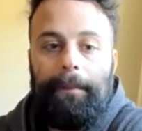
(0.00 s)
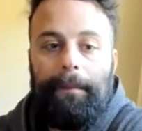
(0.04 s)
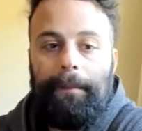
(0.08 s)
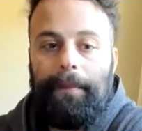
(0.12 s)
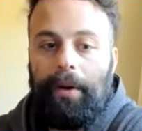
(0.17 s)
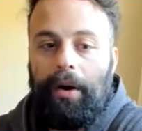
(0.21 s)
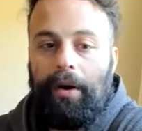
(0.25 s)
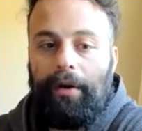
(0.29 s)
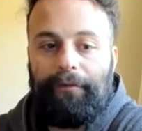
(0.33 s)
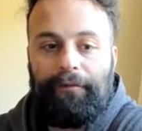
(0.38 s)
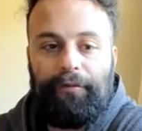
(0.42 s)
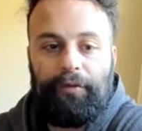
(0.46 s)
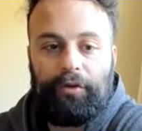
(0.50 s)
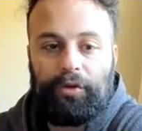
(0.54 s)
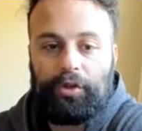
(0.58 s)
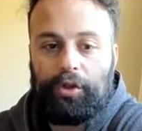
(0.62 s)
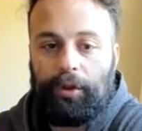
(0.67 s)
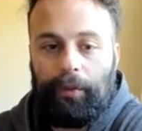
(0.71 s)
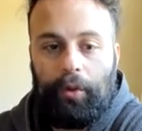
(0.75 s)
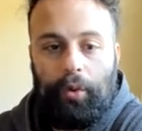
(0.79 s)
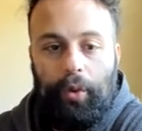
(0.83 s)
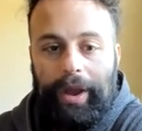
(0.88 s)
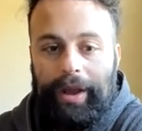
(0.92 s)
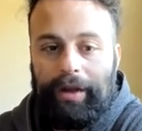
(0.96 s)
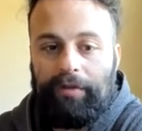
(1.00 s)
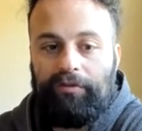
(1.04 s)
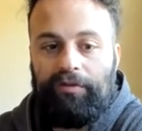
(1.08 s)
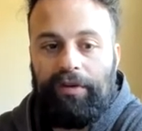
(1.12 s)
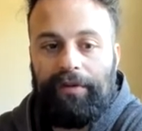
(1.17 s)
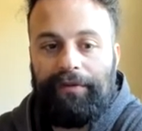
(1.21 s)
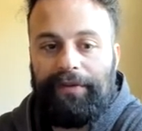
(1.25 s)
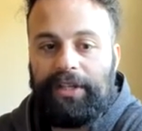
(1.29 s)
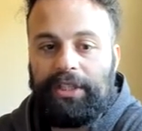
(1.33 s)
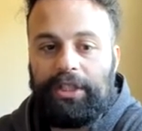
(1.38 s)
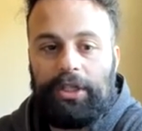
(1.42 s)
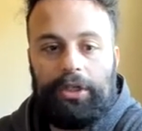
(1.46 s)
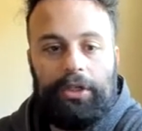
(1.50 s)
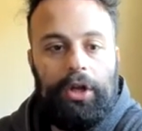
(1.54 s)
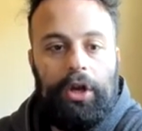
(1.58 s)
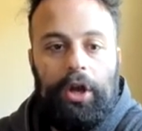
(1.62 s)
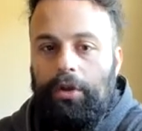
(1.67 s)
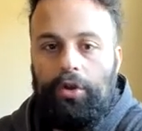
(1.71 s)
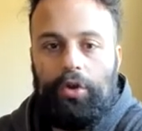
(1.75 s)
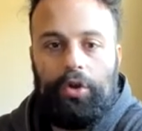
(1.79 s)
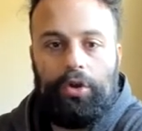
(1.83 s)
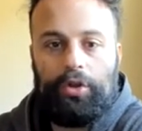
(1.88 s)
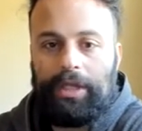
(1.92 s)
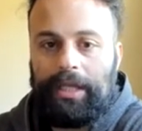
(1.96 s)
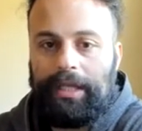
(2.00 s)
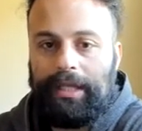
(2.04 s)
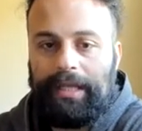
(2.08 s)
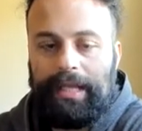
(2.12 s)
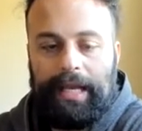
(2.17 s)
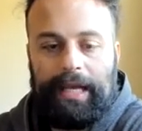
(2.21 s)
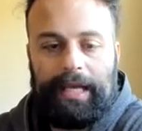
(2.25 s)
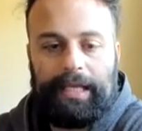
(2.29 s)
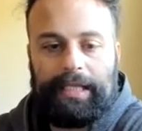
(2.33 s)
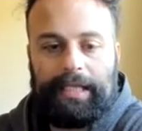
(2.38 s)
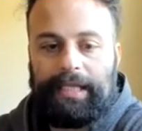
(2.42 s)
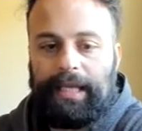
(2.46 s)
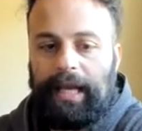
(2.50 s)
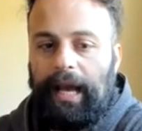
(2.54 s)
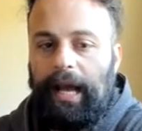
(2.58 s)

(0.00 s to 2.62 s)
But for some quick revision, using this